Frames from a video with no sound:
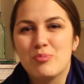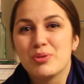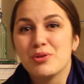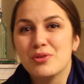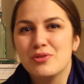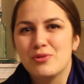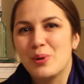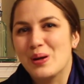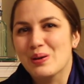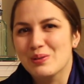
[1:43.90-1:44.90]
approve
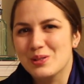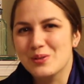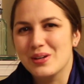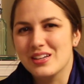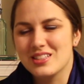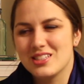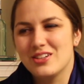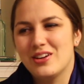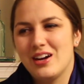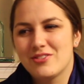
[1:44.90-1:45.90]
what you're doing.
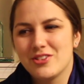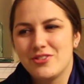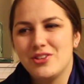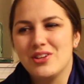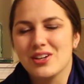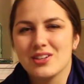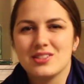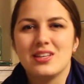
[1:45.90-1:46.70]
So after a few years,